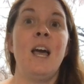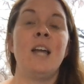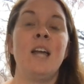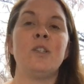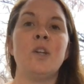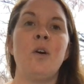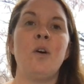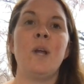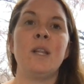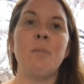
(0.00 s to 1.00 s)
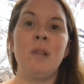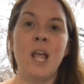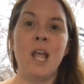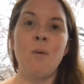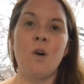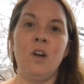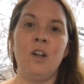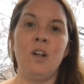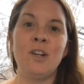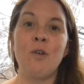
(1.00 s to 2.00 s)
And so in the plant
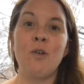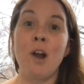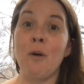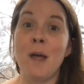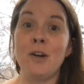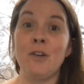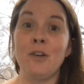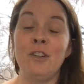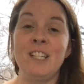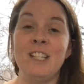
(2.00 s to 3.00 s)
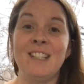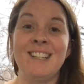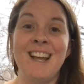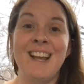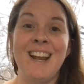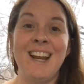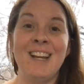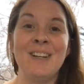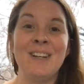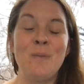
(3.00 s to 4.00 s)
world, Gregor Mendel is
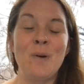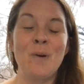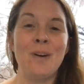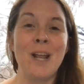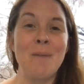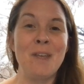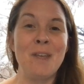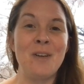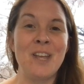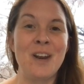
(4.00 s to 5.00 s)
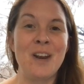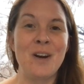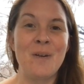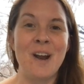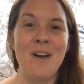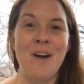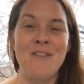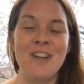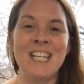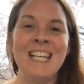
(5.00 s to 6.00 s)
a name that you'll hear quite
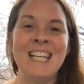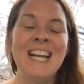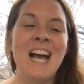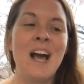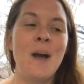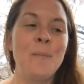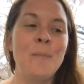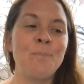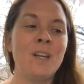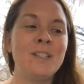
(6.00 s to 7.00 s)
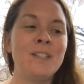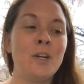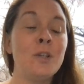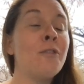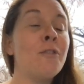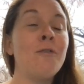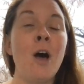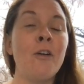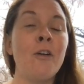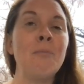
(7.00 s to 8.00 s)
often, considered the
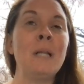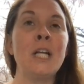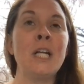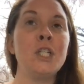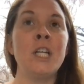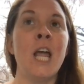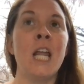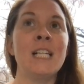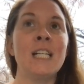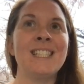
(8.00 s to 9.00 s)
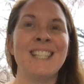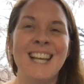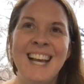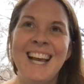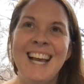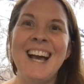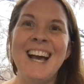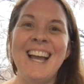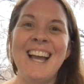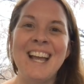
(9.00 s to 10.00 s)
father of plant genetics.
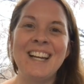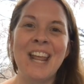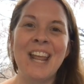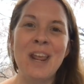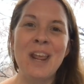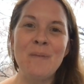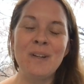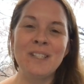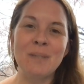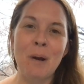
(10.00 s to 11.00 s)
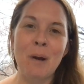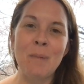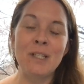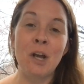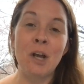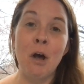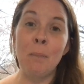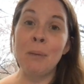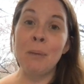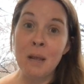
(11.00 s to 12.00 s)
And he was experimenting
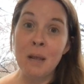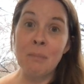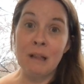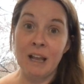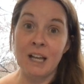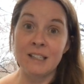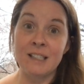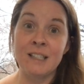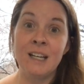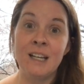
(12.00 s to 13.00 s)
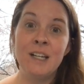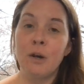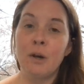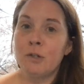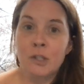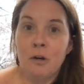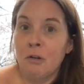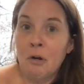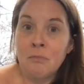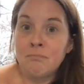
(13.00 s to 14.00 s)
on pea plants. So just
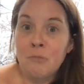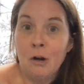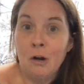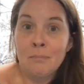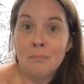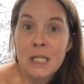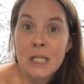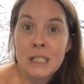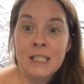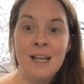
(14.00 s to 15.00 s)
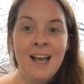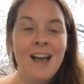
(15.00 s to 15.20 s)
our little garden peas.